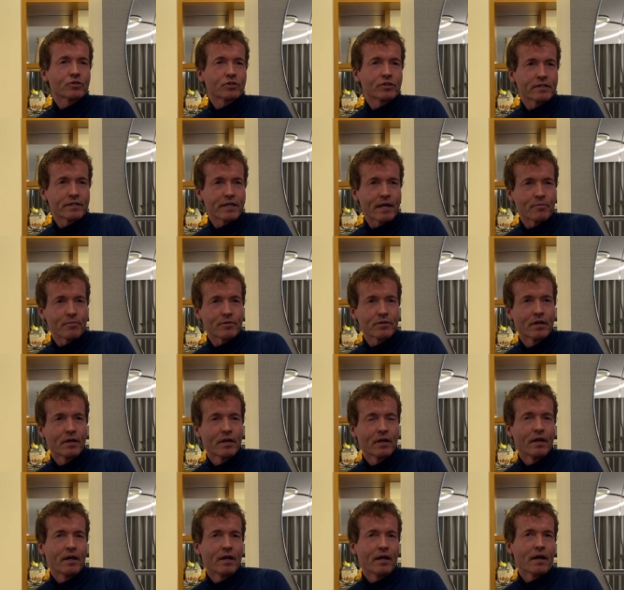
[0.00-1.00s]
attempt,
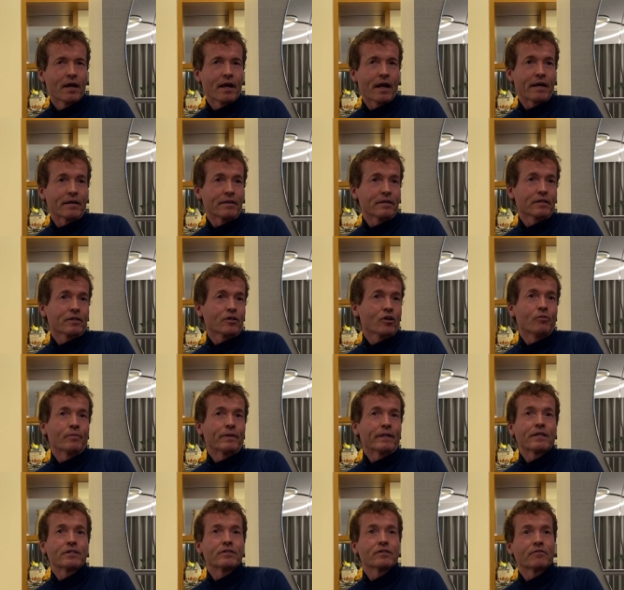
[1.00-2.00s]
and it
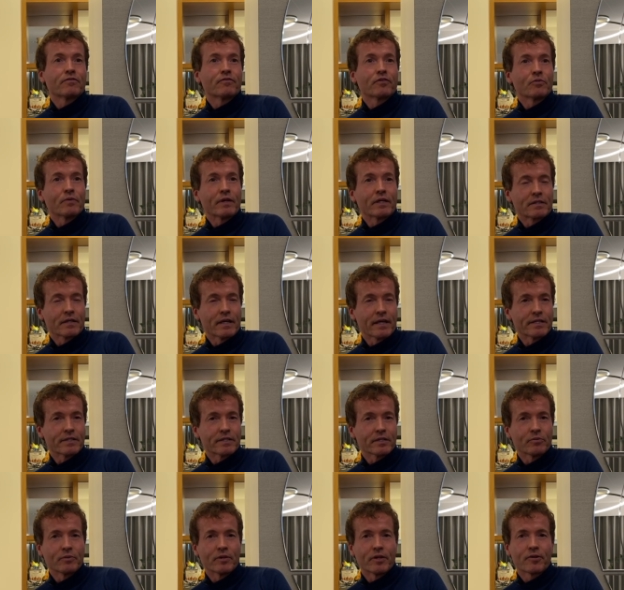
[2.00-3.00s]
culminated a few weeks
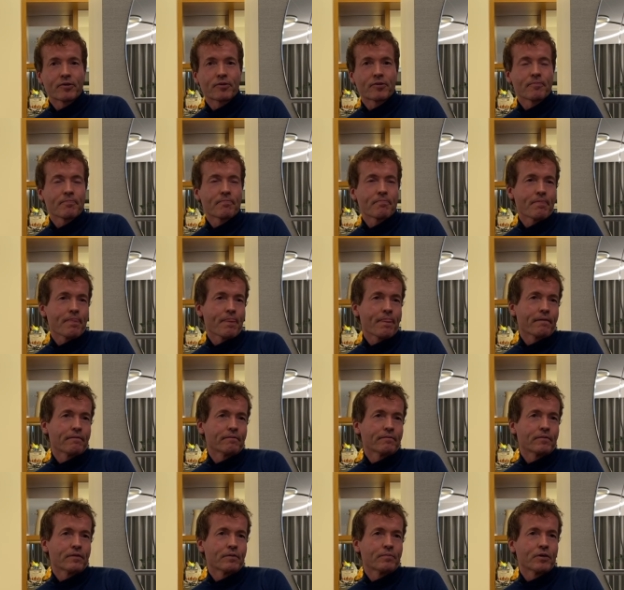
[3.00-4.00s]
later with
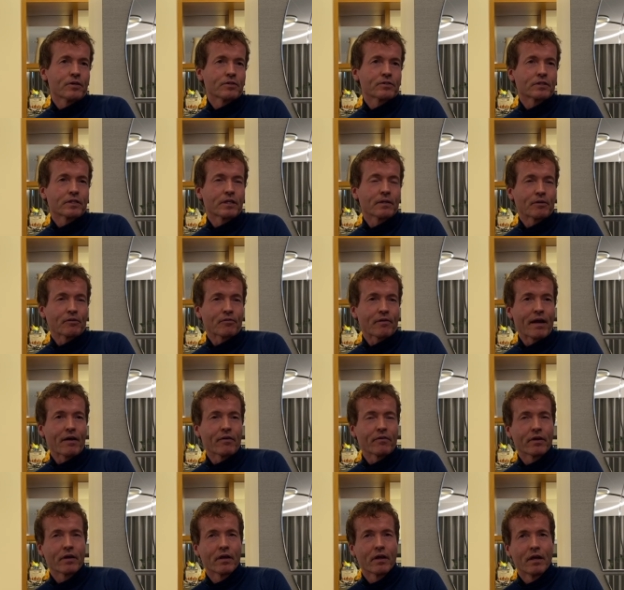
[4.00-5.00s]
the person coming
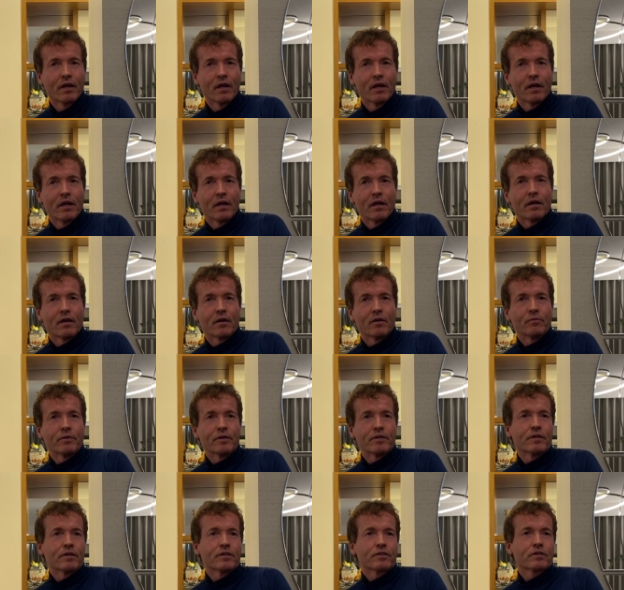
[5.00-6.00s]
round
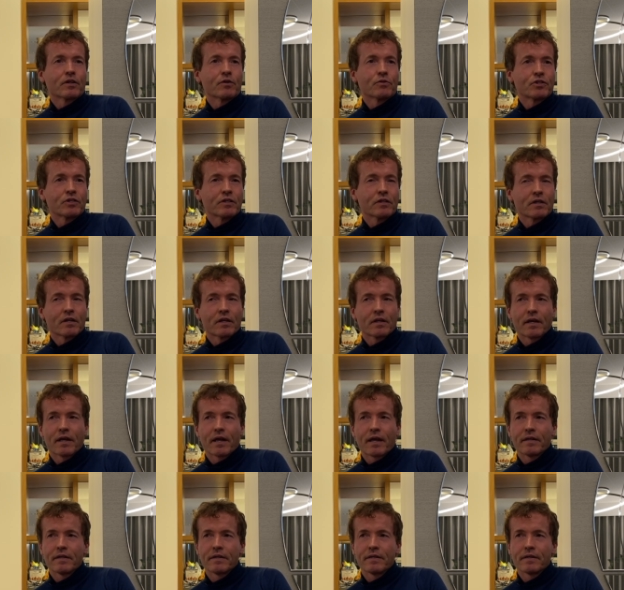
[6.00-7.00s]
with an associate,
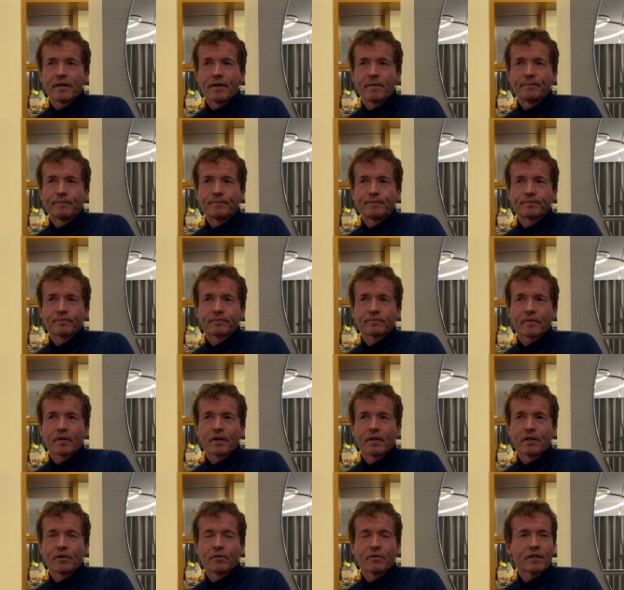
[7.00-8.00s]
and
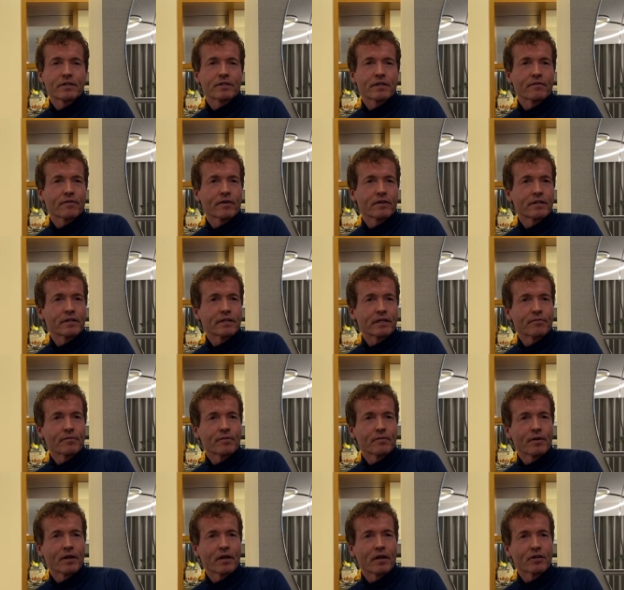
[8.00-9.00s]
they said if I didn't give
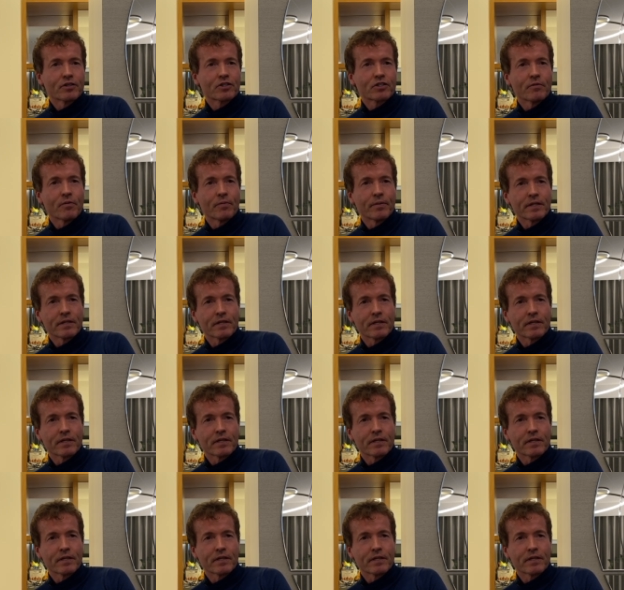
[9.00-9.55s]
them a large sum of money